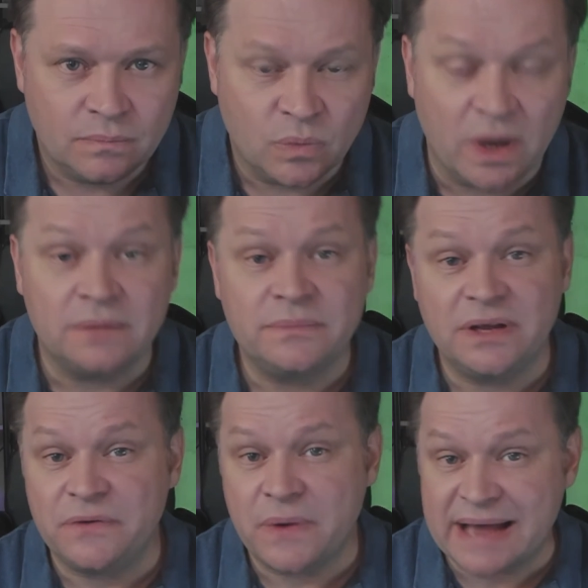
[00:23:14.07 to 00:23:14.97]
Well,
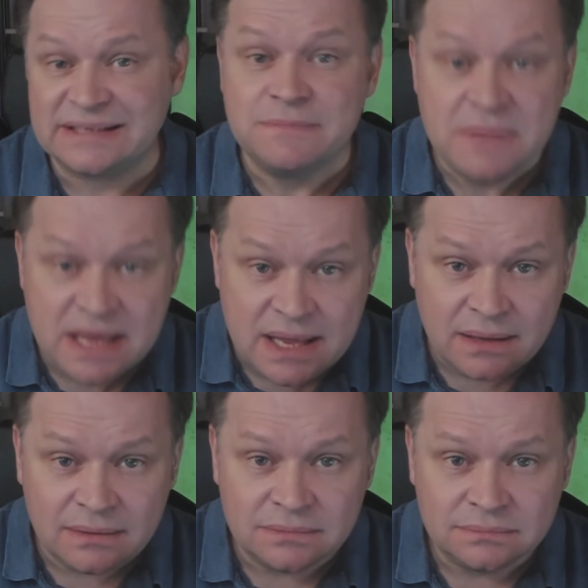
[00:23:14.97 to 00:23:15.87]
if you asked me,
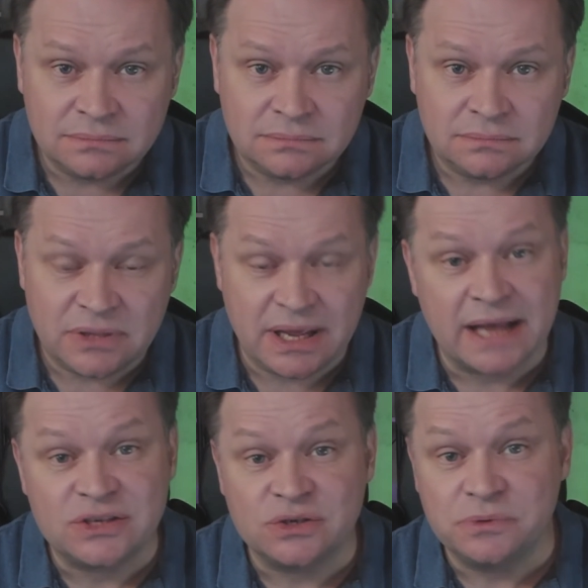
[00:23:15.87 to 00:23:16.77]
the
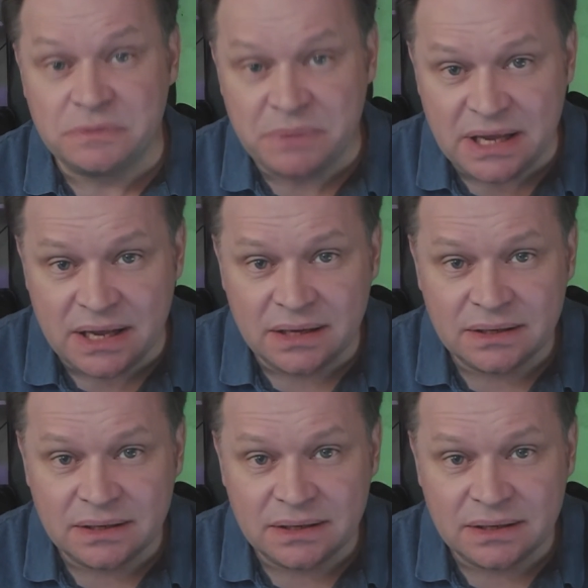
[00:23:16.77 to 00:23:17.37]
answer would be